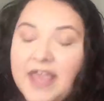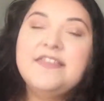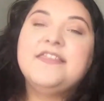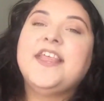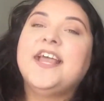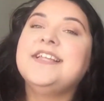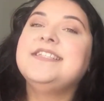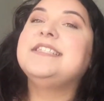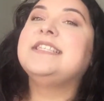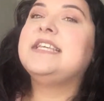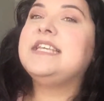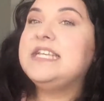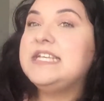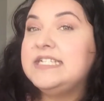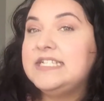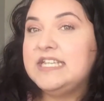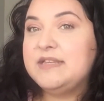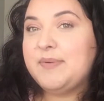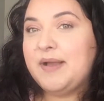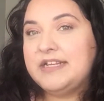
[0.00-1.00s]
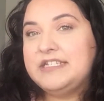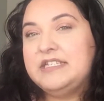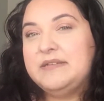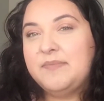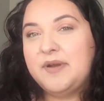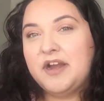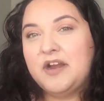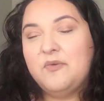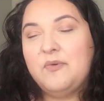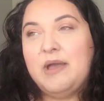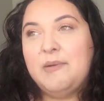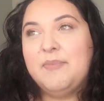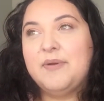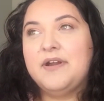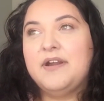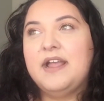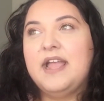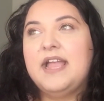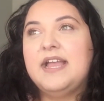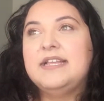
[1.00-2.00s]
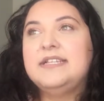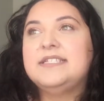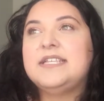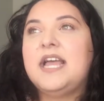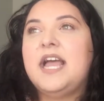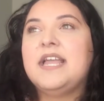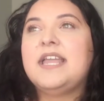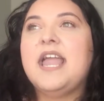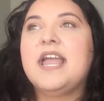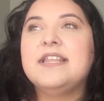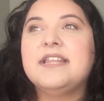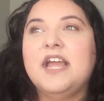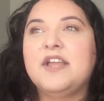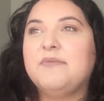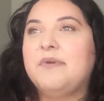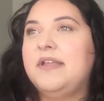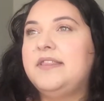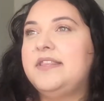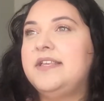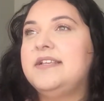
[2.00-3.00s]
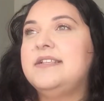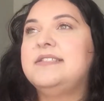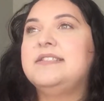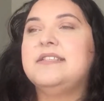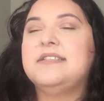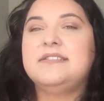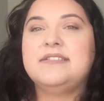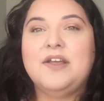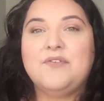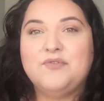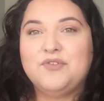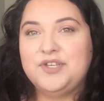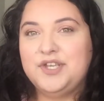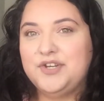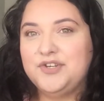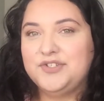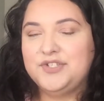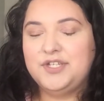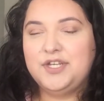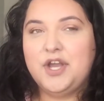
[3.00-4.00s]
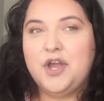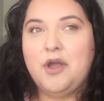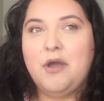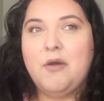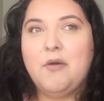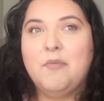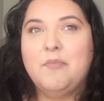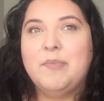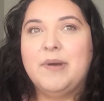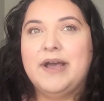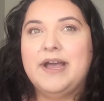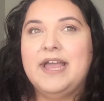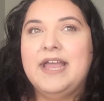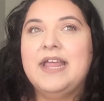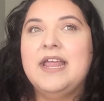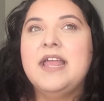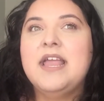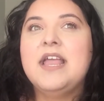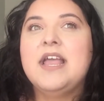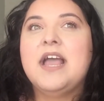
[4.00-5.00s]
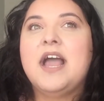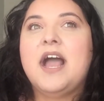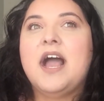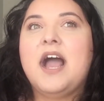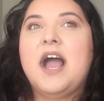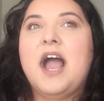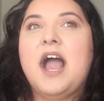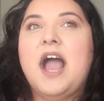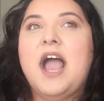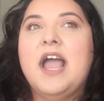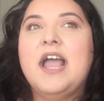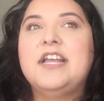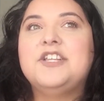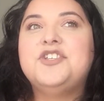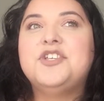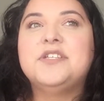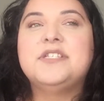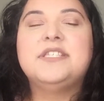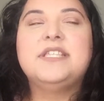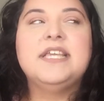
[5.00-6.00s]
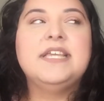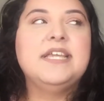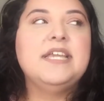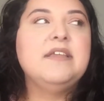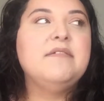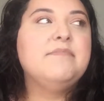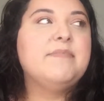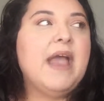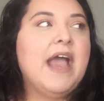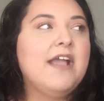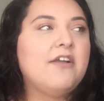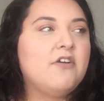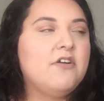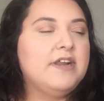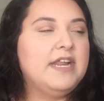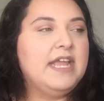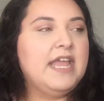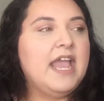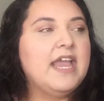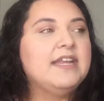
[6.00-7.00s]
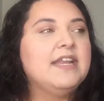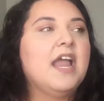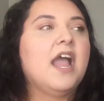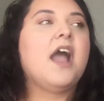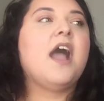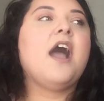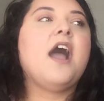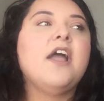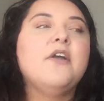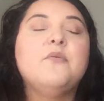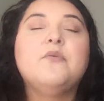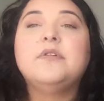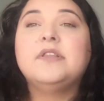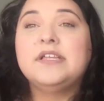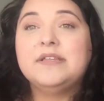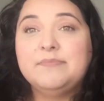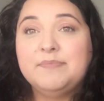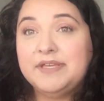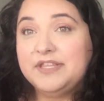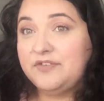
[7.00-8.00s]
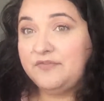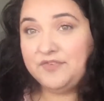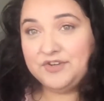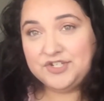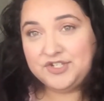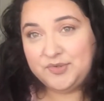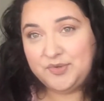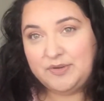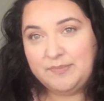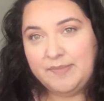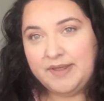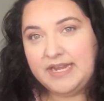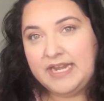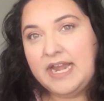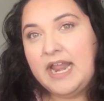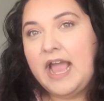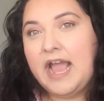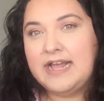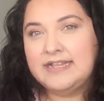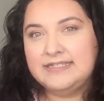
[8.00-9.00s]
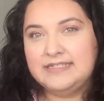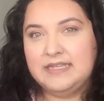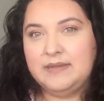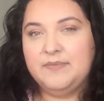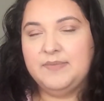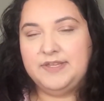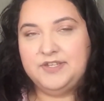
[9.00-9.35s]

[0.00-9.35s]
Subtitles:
And that's Easy by Tamara Weber, and again, I read this several years ago, but just thinking back on it, and I will be the first to admit it had some